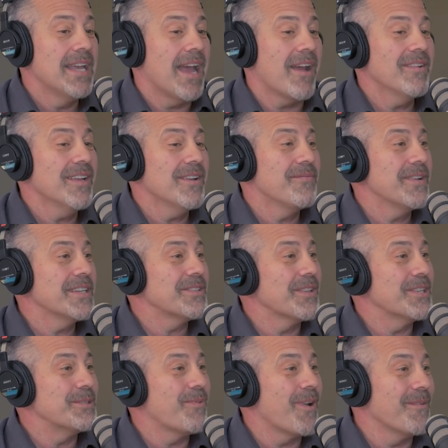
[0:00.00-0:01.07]
How are you going to fix all
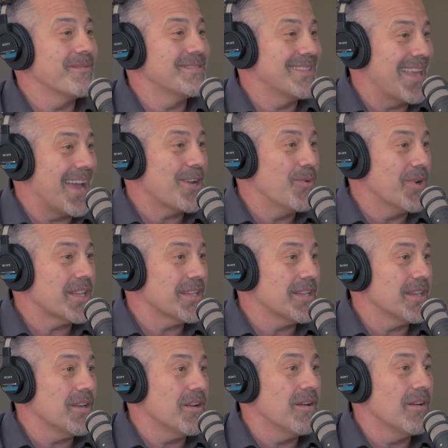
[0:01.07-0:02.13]
these problems that
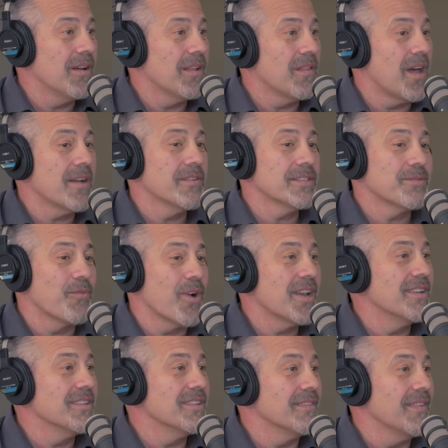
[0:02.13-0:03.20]
quickly? You know, a lot of us run
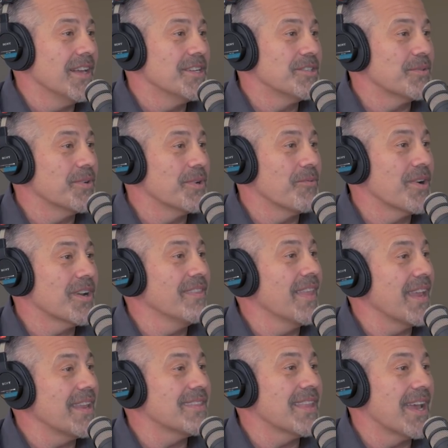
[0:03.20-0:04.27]
into lunch or we work
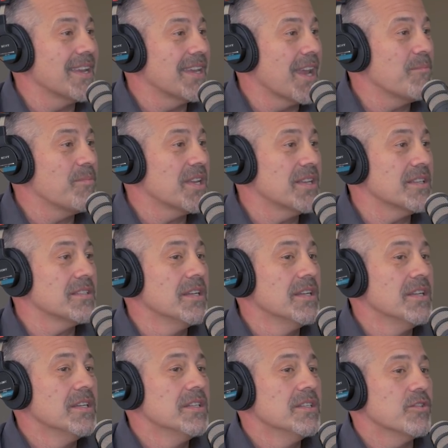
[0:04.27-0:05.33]
late that night because
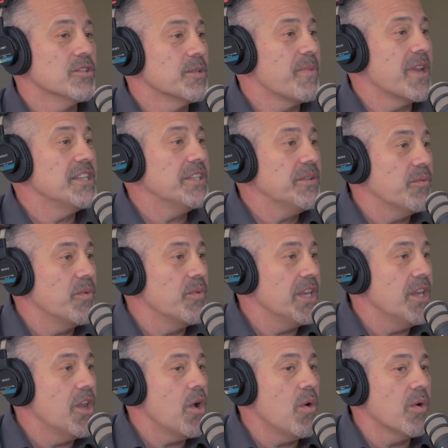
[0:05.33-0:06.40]
there's a patient we
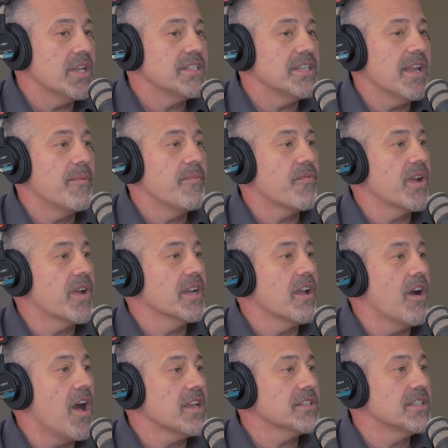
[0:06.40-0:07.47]
know it's an upfront
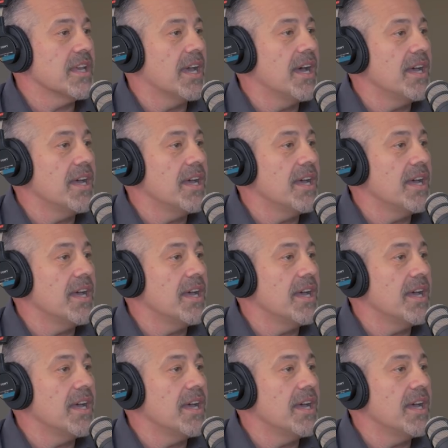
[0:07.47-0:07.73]
cost to